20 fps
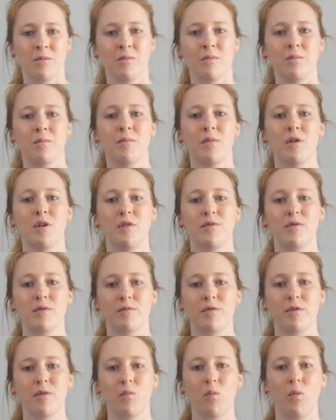Moving
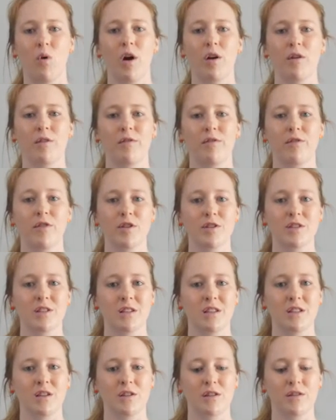from one foot to
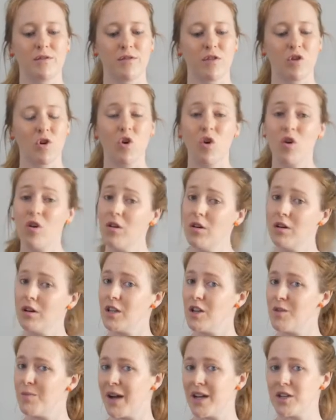the other foot, or
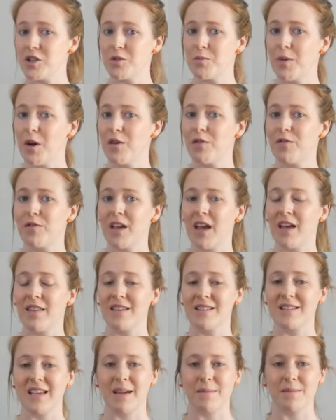you might do both feet at
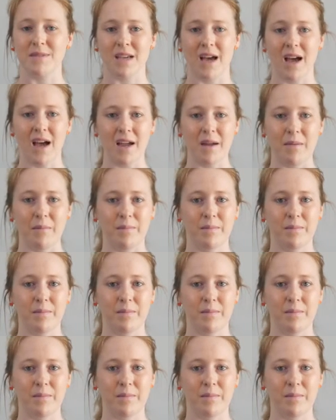the same time.